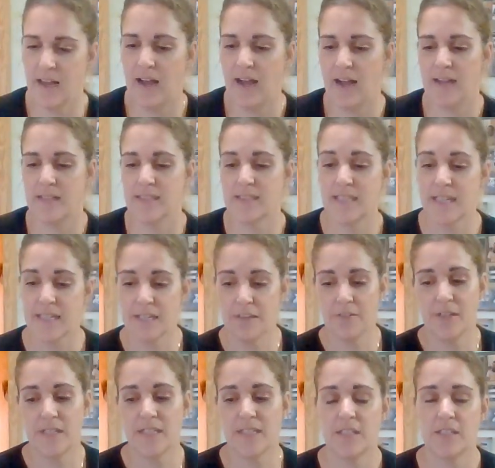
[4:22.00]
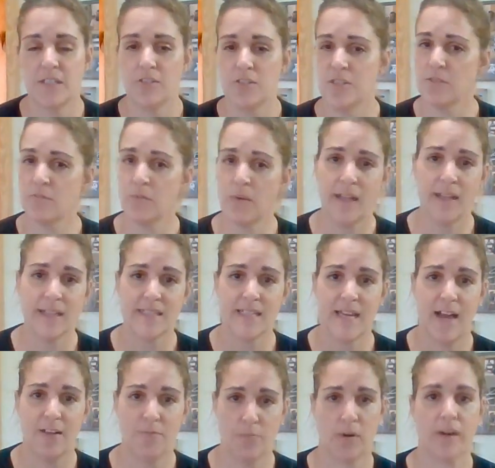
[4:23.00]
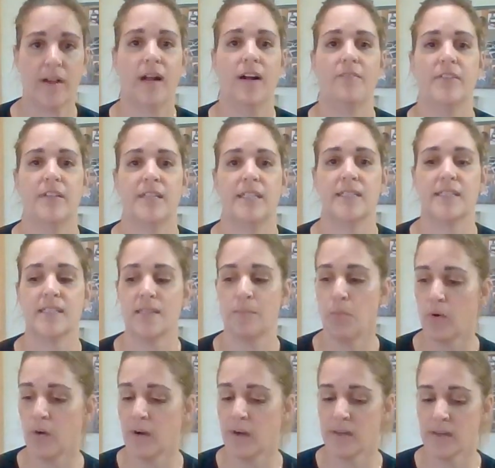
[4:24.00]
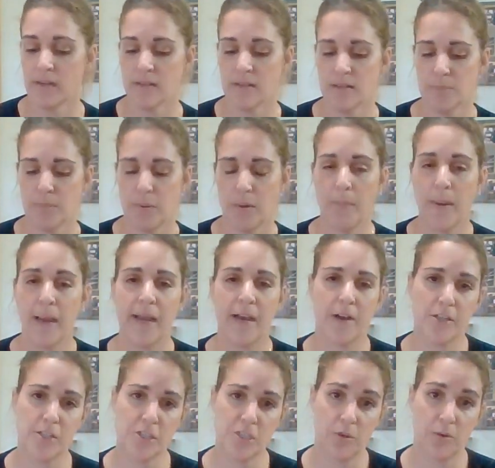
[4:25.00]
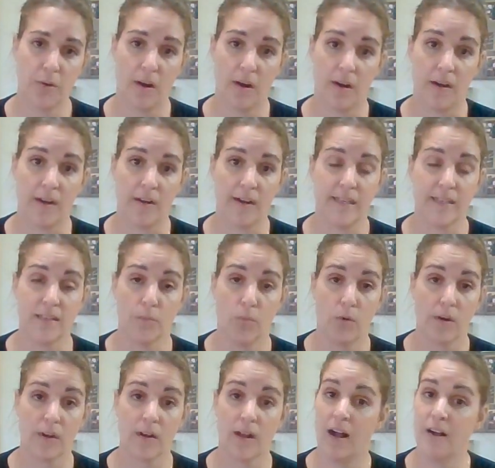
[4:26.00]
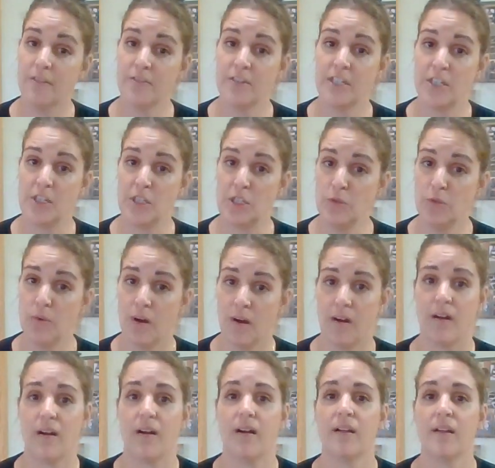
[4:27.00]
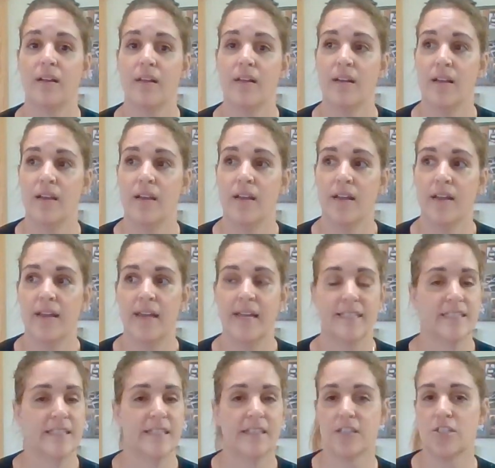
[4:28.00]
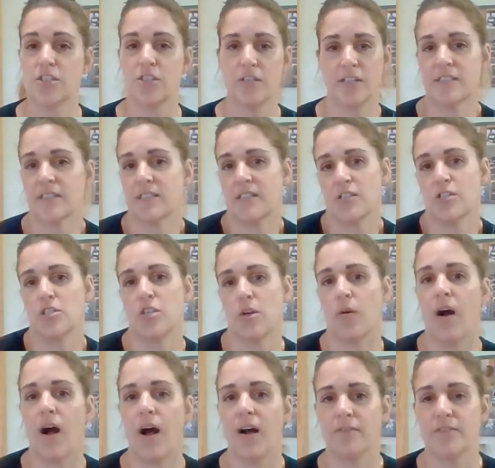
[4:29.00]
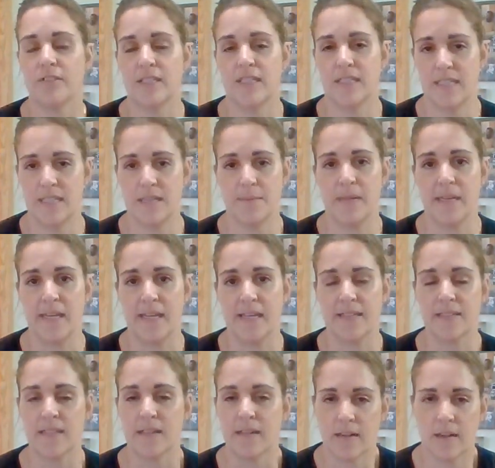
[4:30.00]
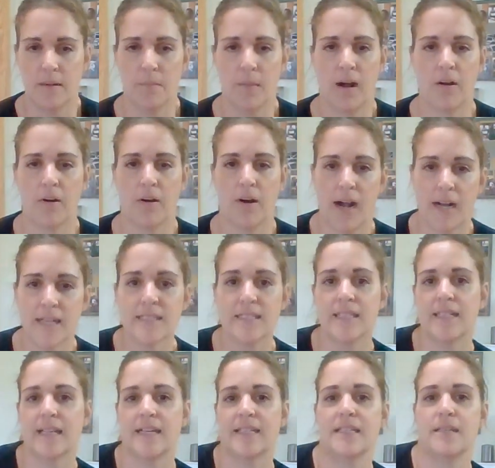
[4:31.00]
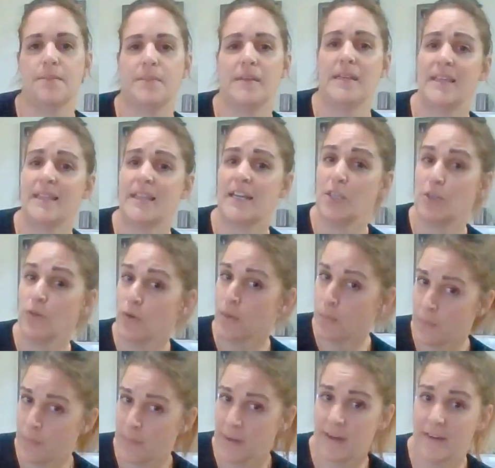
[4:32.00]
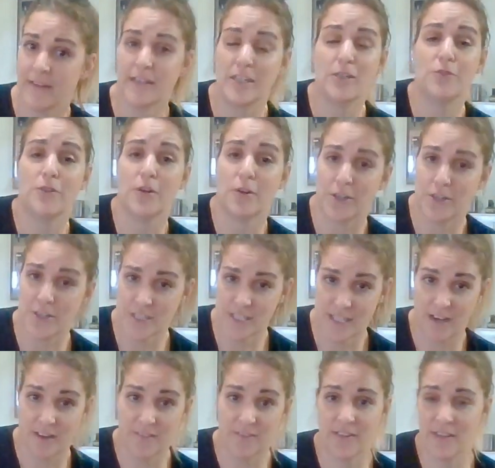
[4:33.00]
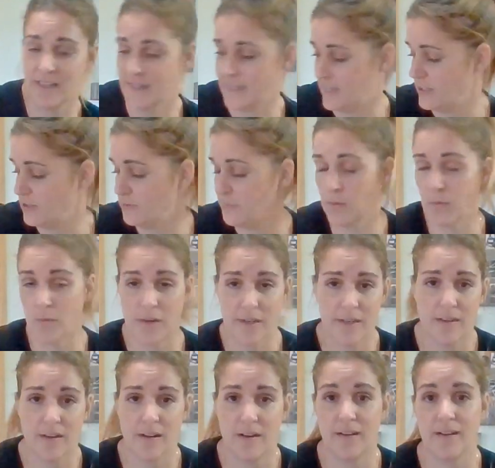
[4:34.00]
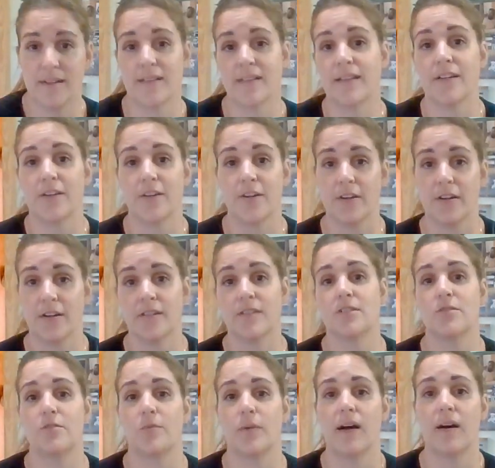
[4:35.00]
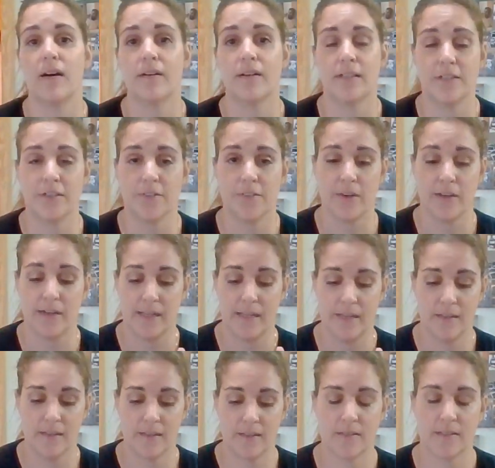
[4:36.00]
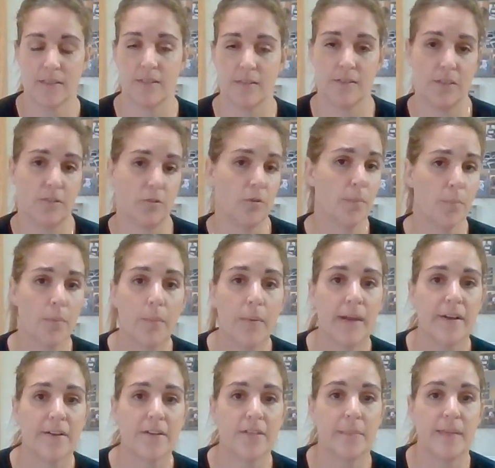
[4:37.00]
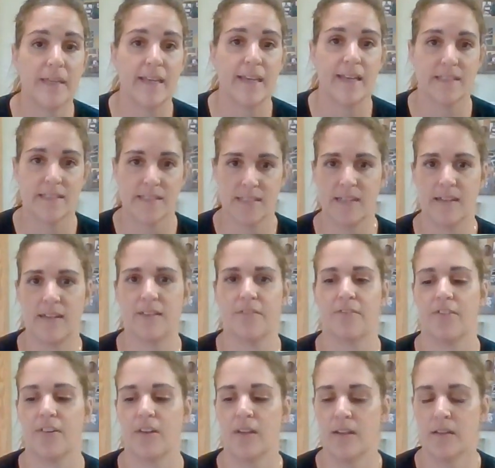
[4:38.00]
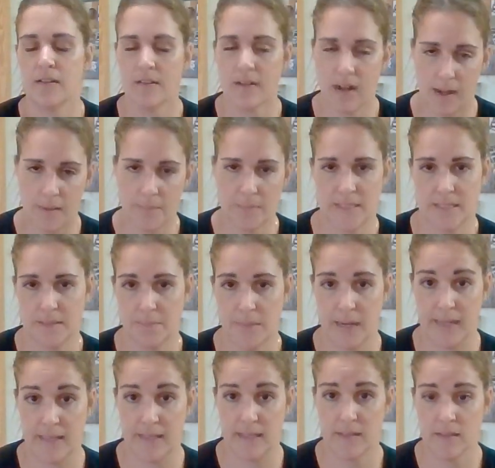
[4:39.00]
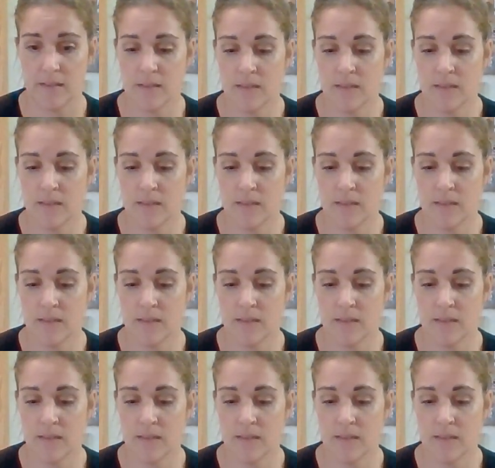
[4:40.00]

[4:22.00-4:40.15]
Second reason, you just want to have more confidence. The more prepared you are and the more confident you are, it's gonna show off to the DPE. It's gonna come across to that DPE that you are prepared, that you know your stuff, and that you've been working hard, and that you're gonna do well, and you are prepared to be a safe, competent pilot.